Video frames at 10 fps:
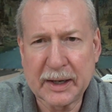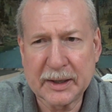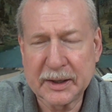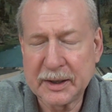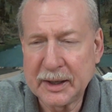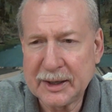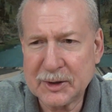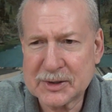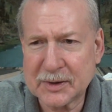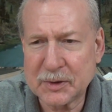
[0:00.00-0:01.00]
You
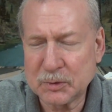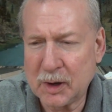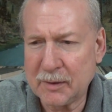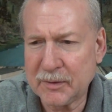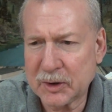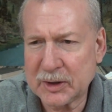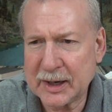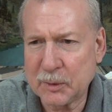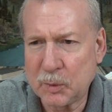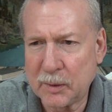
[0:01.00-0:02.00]
know, there's nothing wrong looking
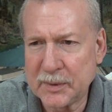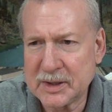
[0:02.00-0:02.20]
at a woman